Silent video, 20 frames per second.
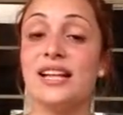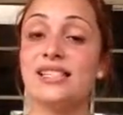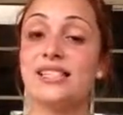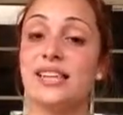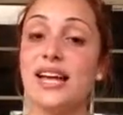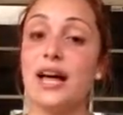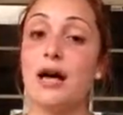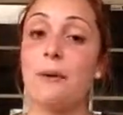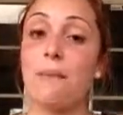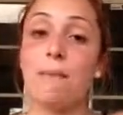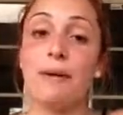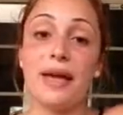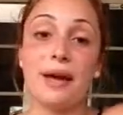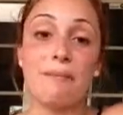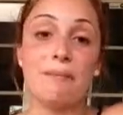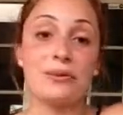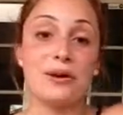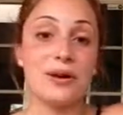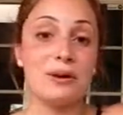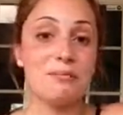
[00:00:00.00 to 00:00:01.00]
to help
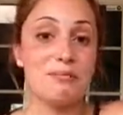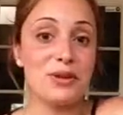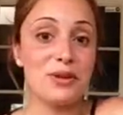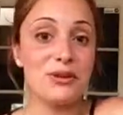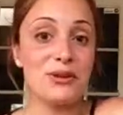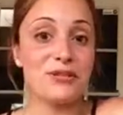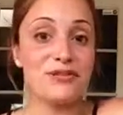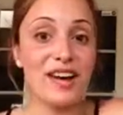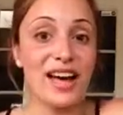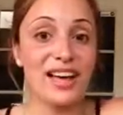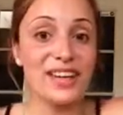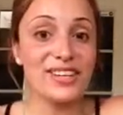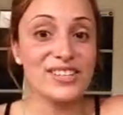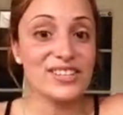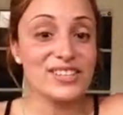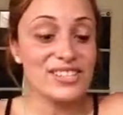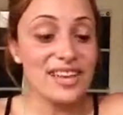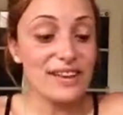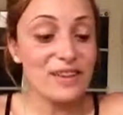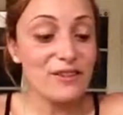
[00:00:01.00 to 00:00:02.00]
pamper and beautify
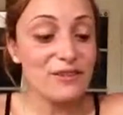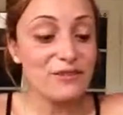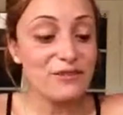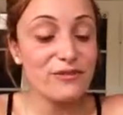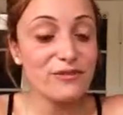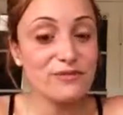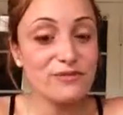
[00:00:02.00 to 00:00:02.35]
yourself.